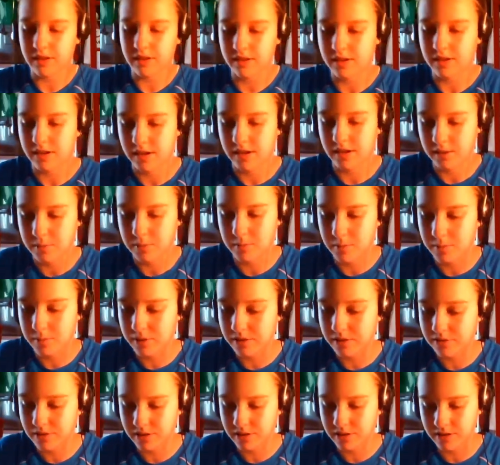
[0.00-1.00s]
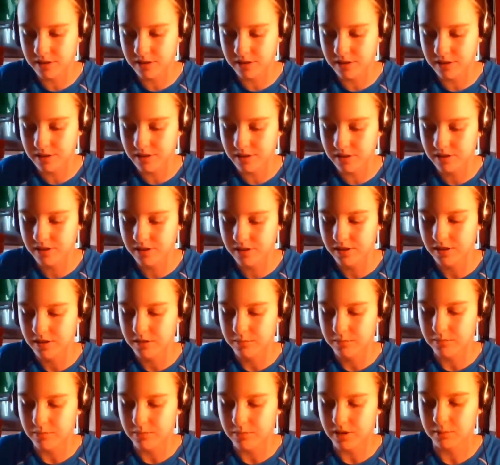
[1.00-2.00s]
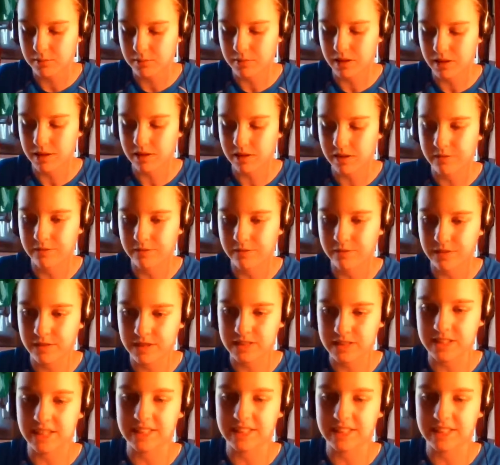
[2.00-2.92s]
And I'm a bit of a nerd, but I'm like a fun,